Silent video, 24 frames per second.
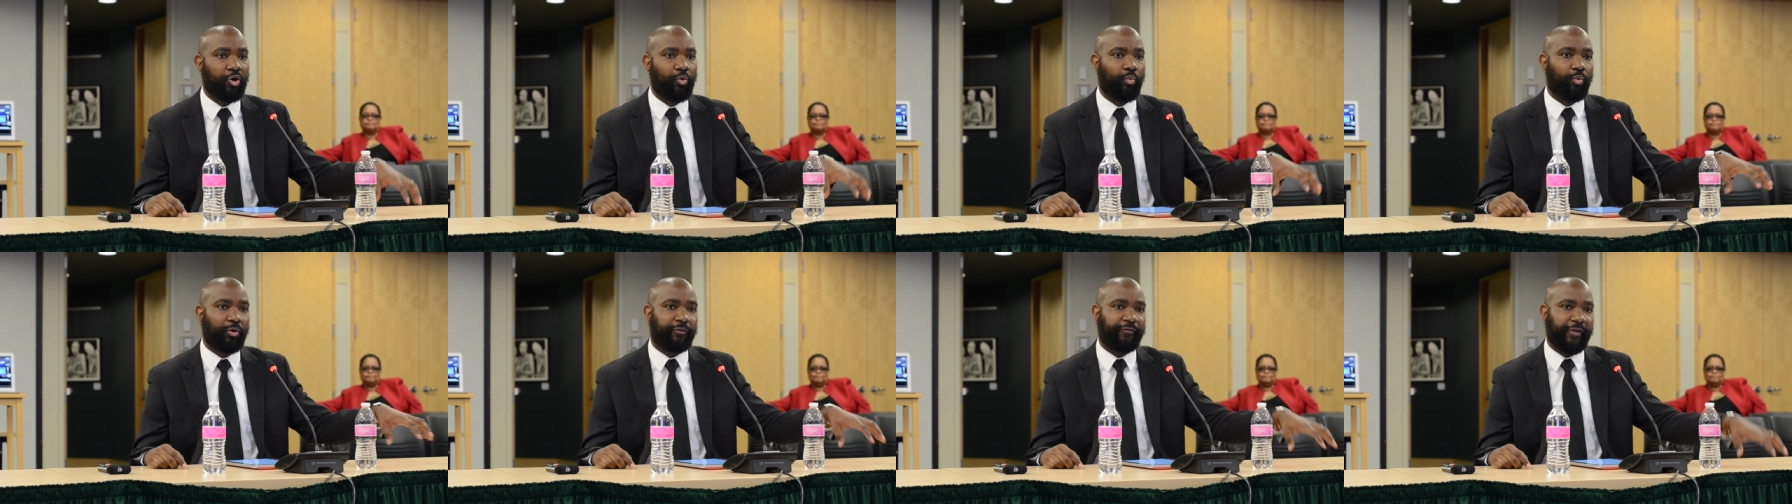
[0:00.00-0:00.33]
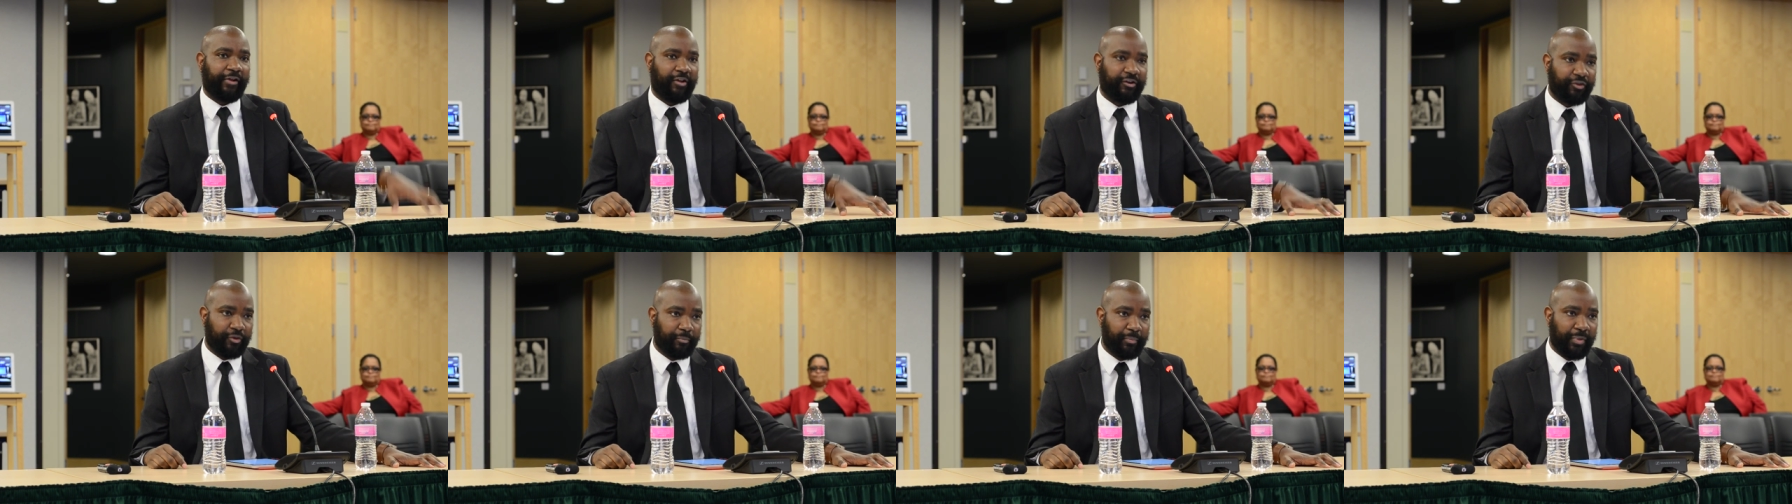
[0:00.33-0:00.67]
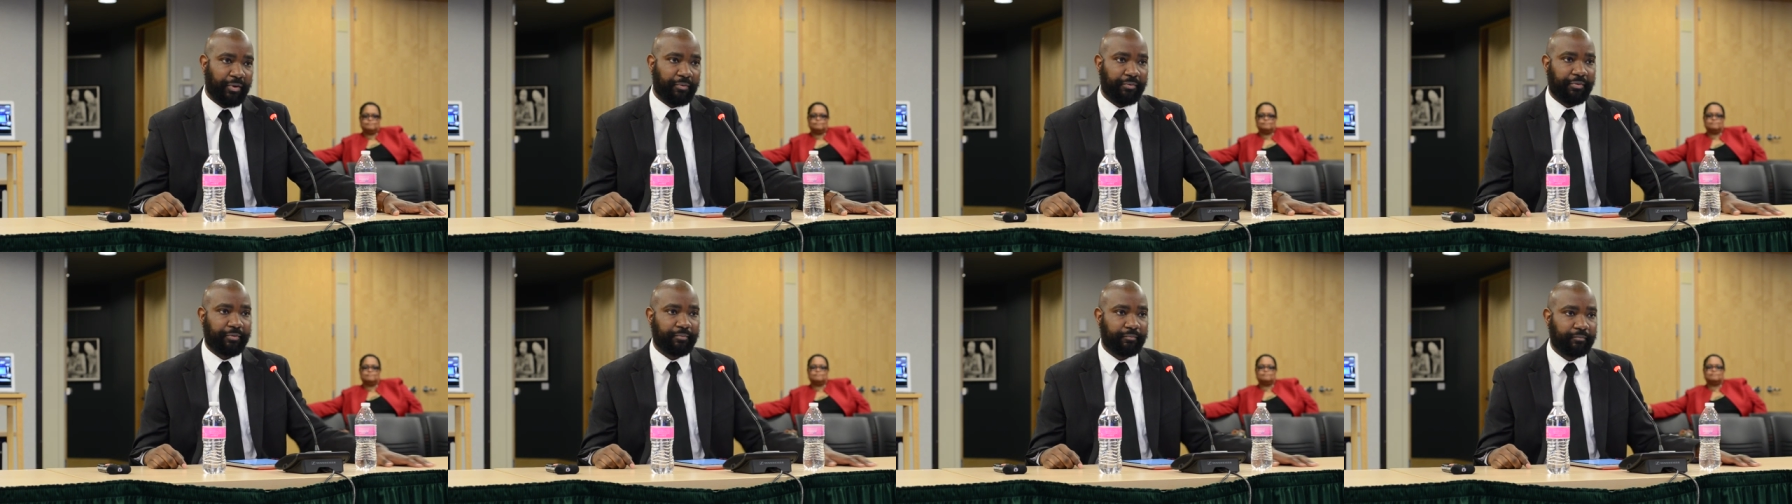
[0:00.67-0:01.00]
we're failing them
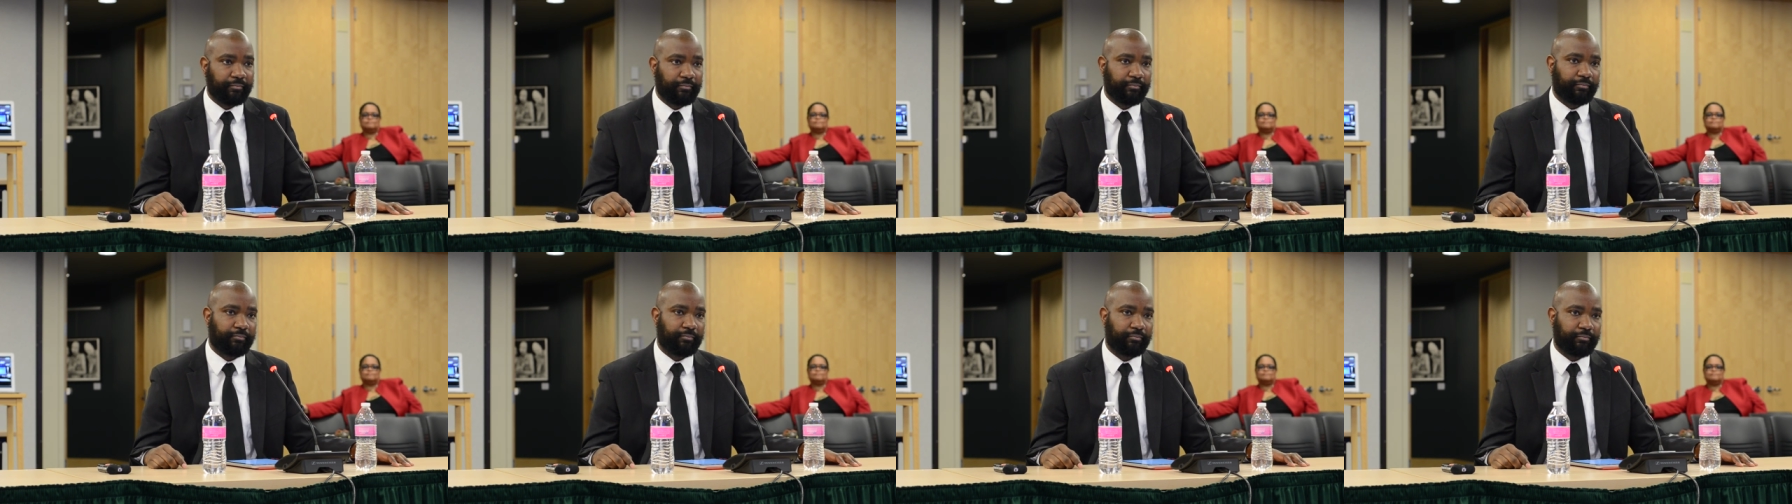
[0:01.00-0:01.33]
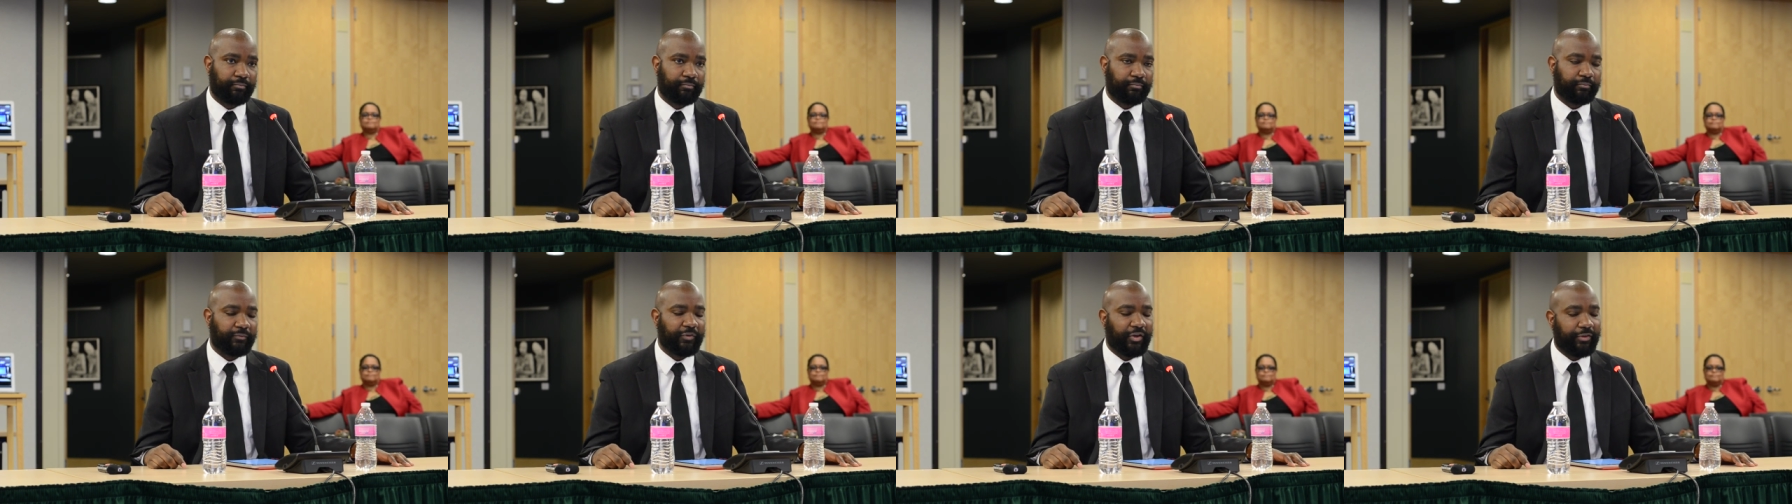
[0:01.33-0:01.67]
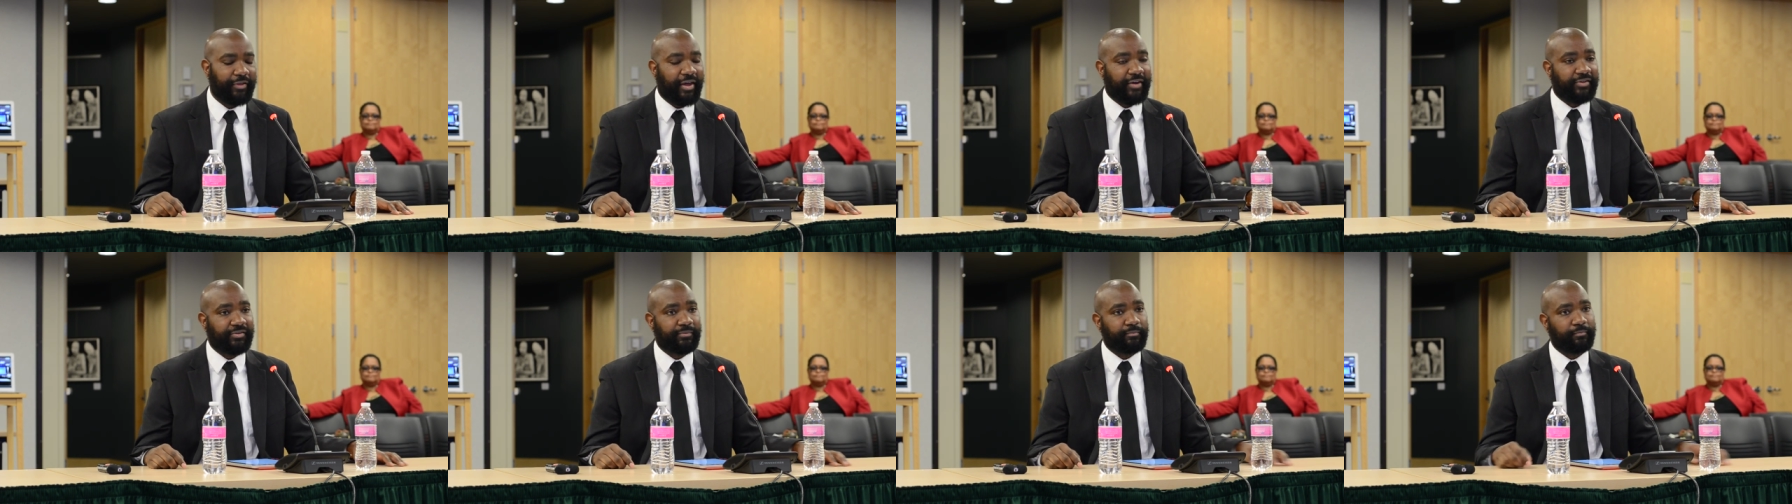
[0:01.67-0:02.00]
both.
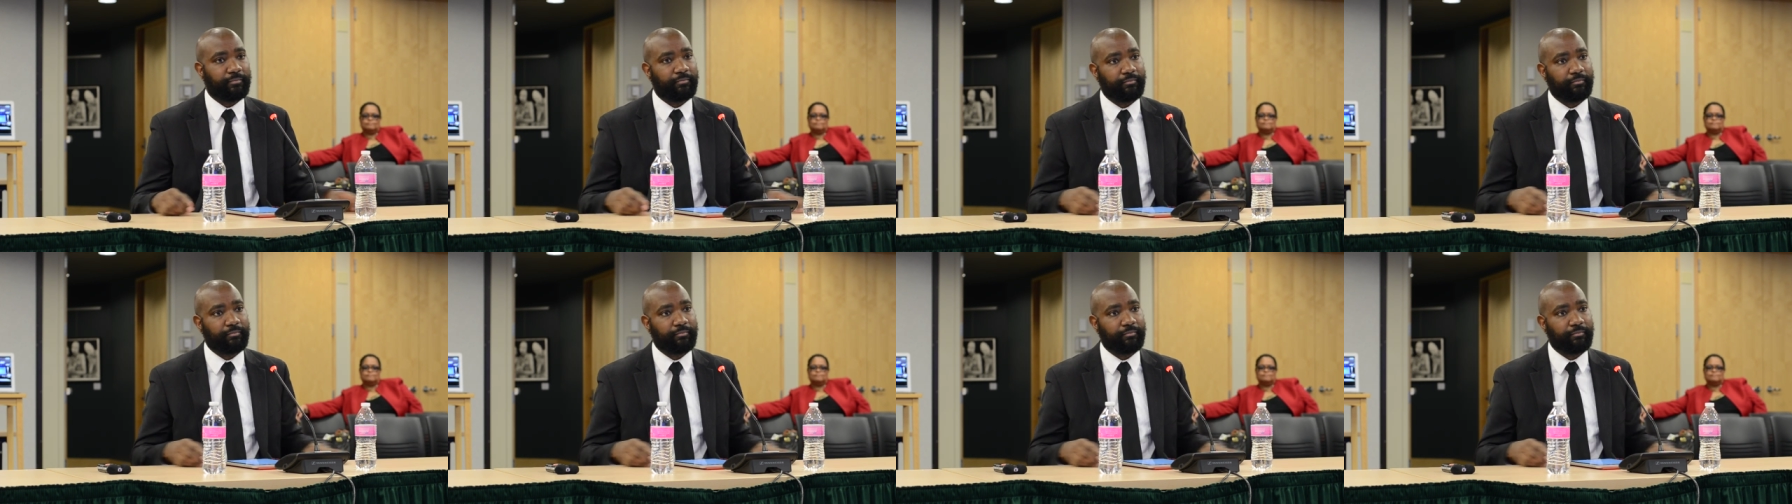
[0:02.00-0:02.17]
Thanks.